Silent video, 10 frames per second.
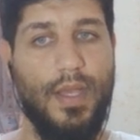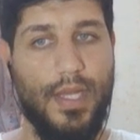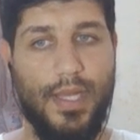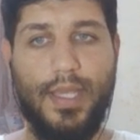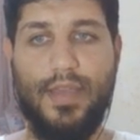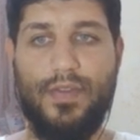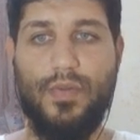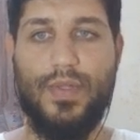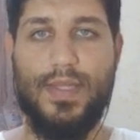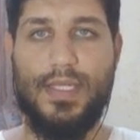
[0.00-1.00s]
And I can
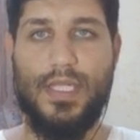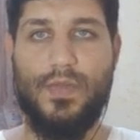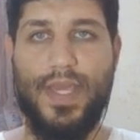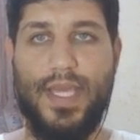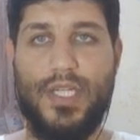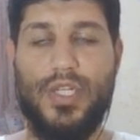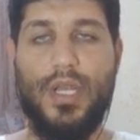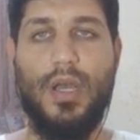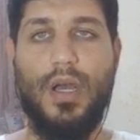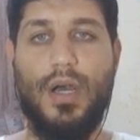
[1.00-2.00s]
view the tested page
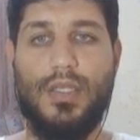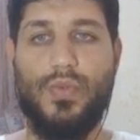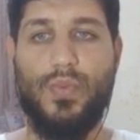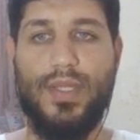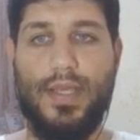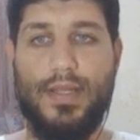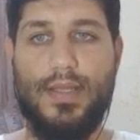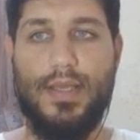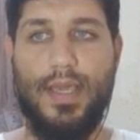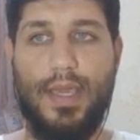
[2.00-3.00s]
as we did